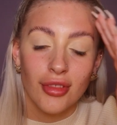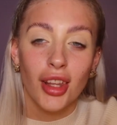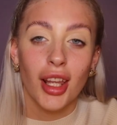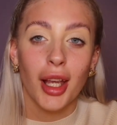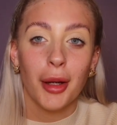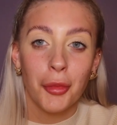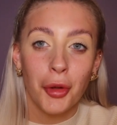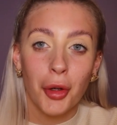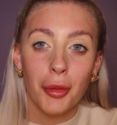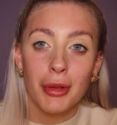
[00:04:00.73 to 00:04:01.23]

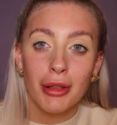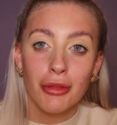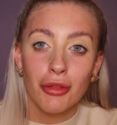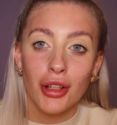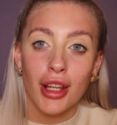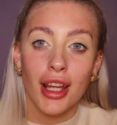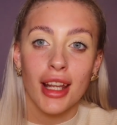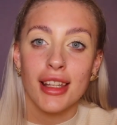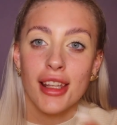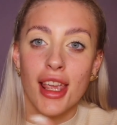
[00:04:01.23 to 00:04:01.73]
I'm not being
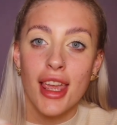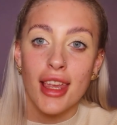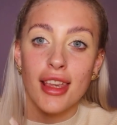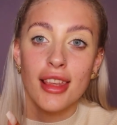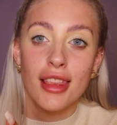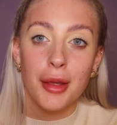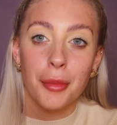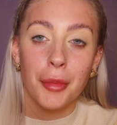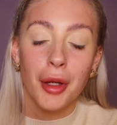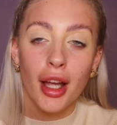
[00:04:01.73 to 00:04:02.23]
funny, can you hear
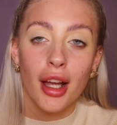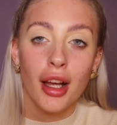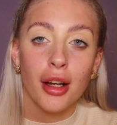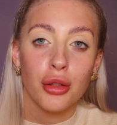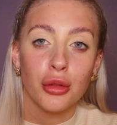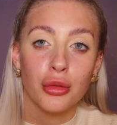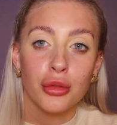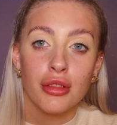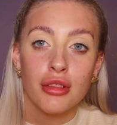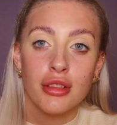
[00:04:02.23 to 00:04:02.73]
them
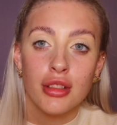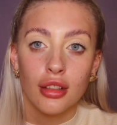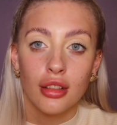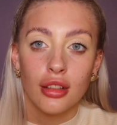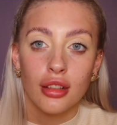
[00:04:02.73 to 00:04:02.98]
cows?